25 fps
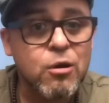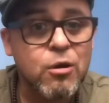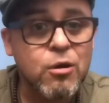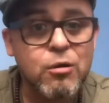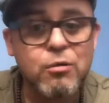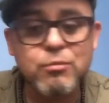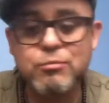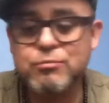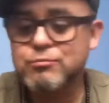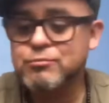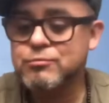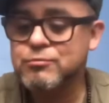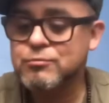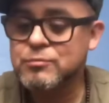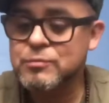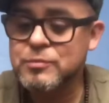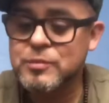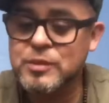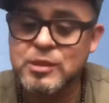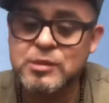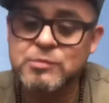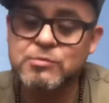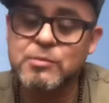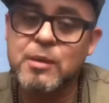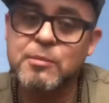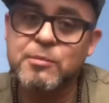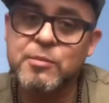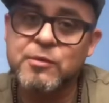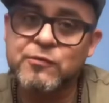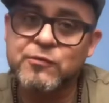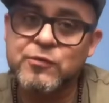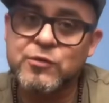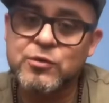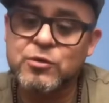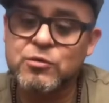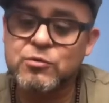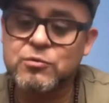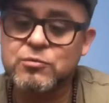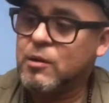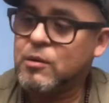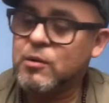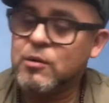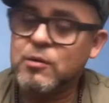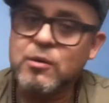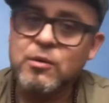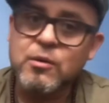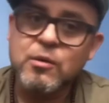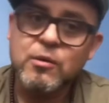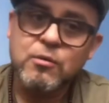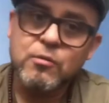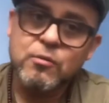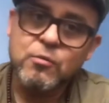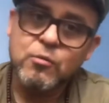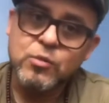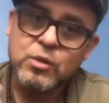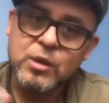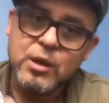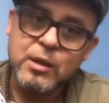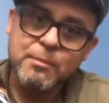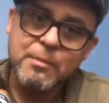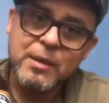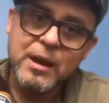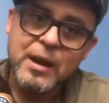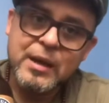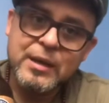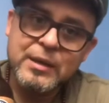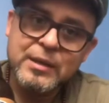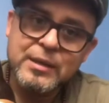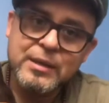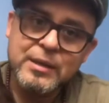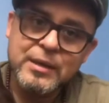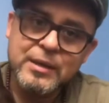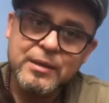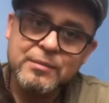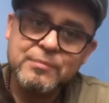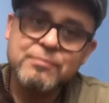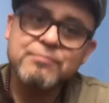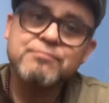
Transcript: This might be for you. Would I buy it again?